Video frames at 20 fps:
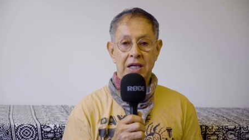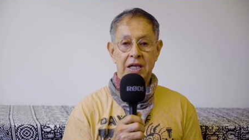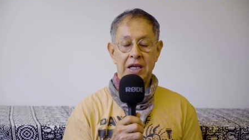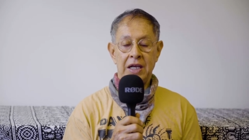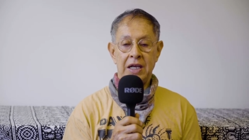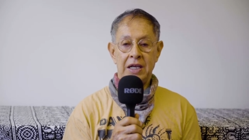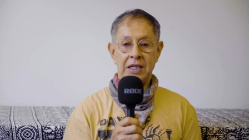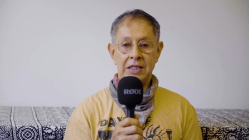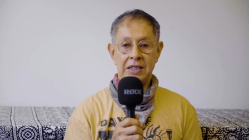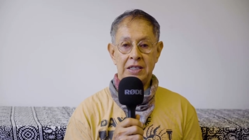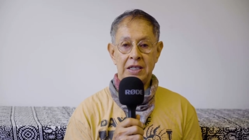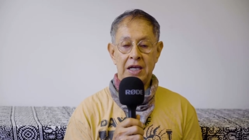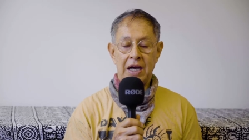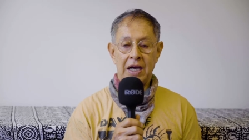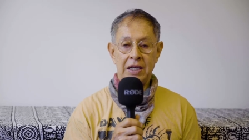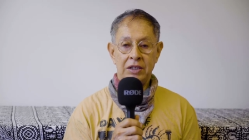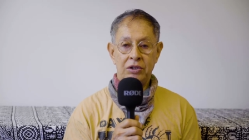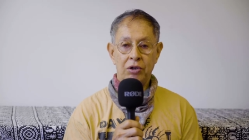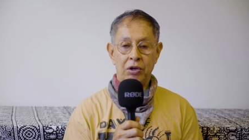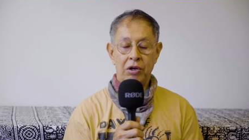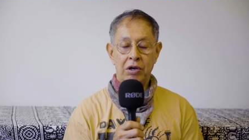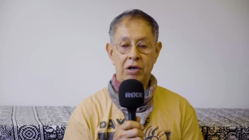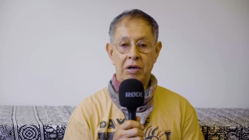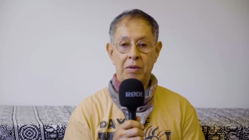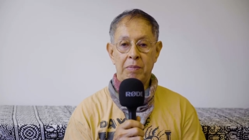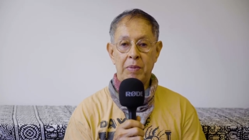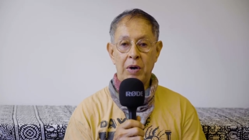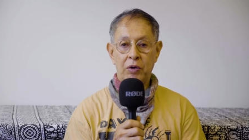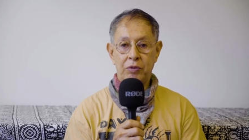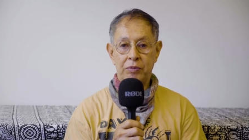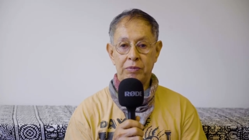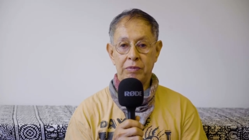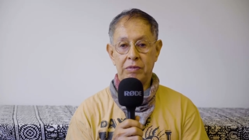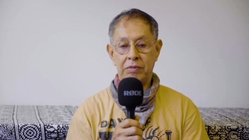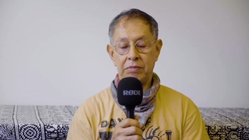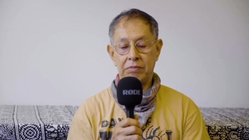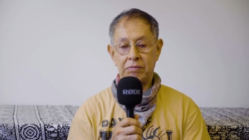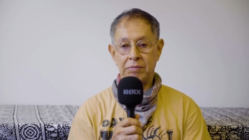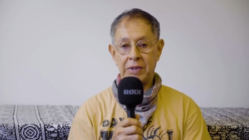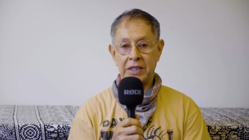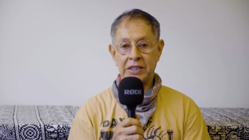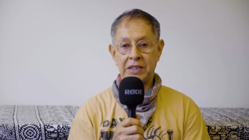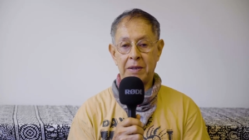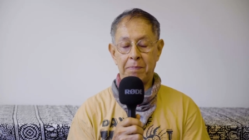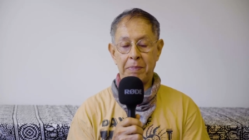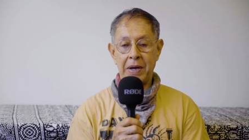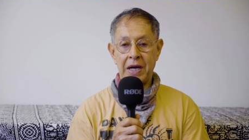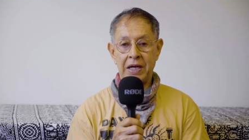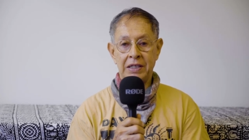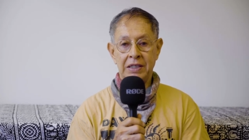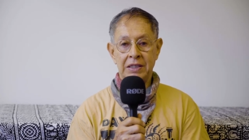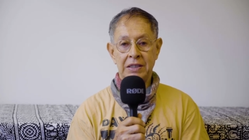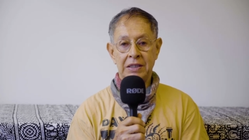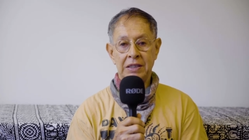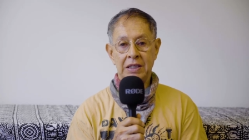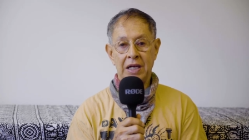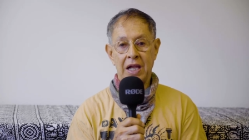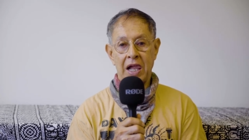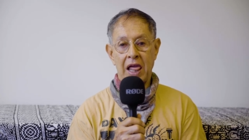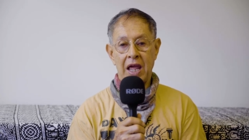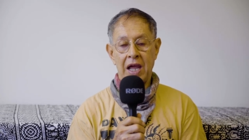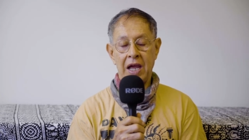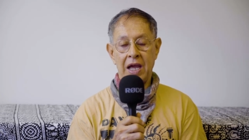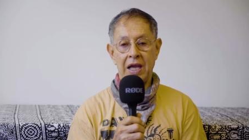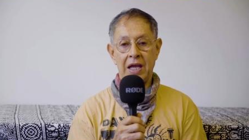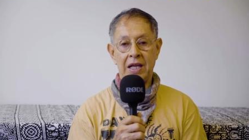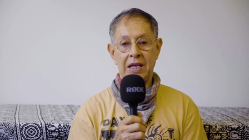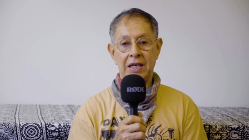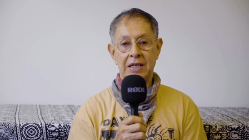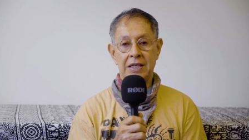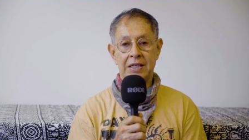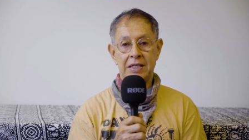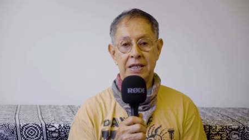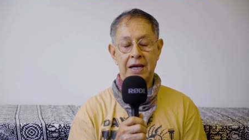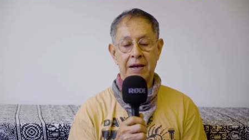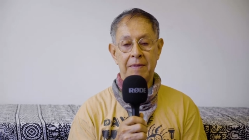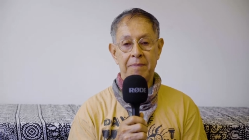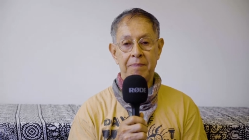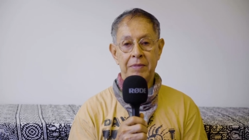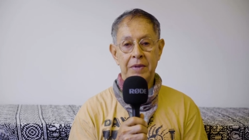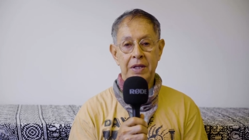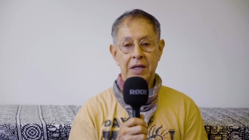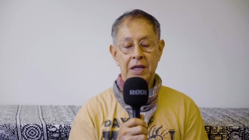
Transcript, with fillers: And I told her about Masapán, and